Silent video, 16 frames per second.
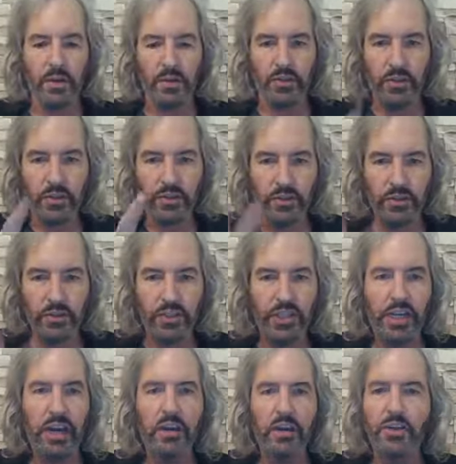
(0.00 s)
just
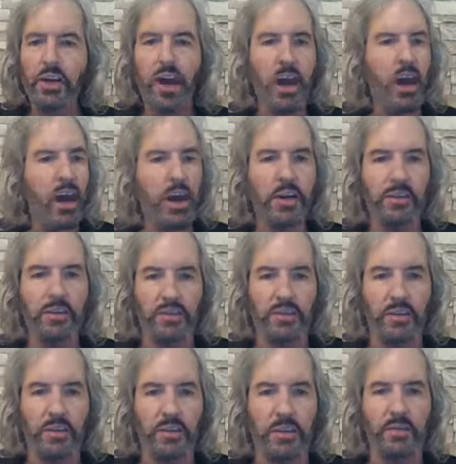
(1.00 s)
shared
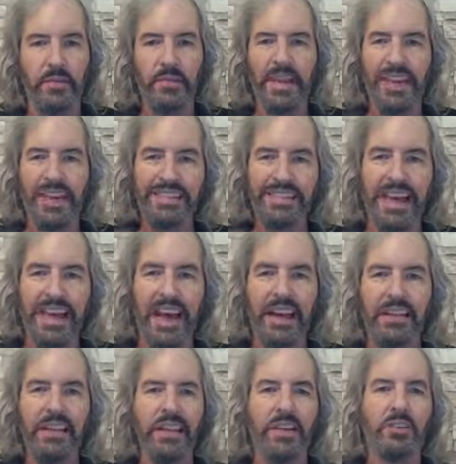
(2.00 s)
honestly,
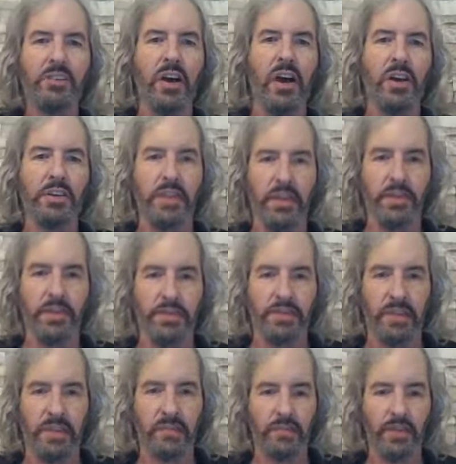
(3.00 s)
exactly as God gives
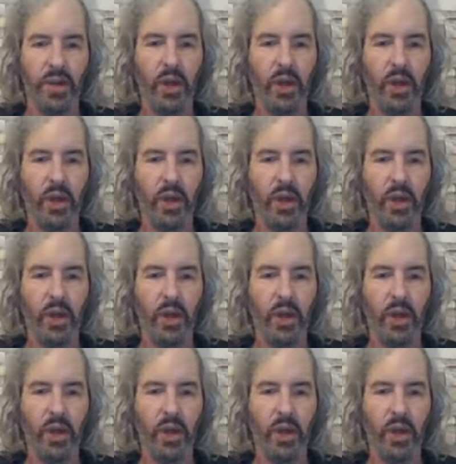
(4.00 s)
it,